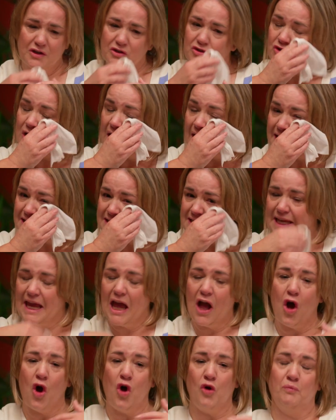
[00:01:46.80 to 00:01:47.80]
trying to
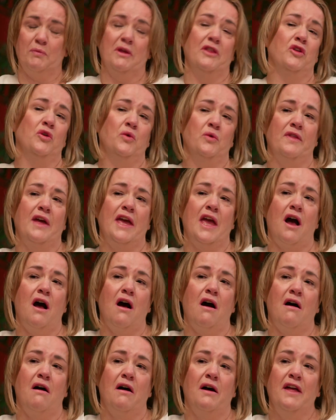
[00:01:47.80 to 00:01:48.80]
get on with who they
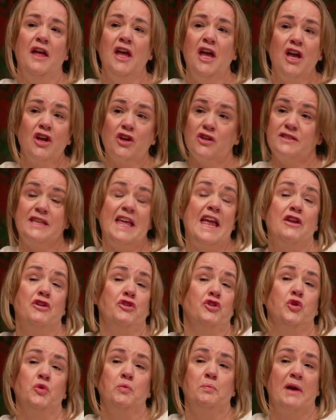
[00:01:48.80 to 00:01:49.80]
are because they're a
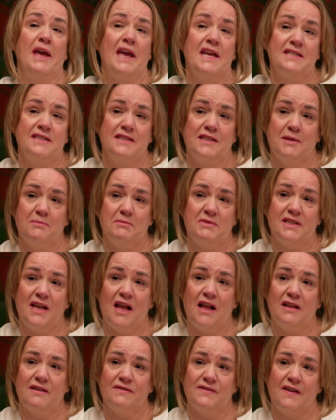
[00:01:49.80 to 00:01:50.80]
new person
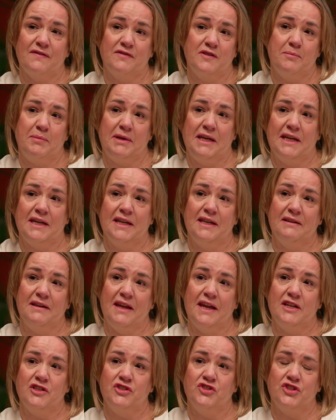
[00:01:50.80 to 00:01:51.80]
themselves after being
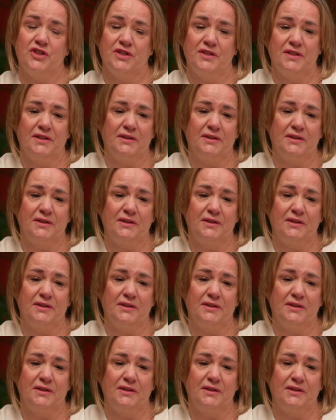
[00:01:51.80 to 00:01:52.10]
injured,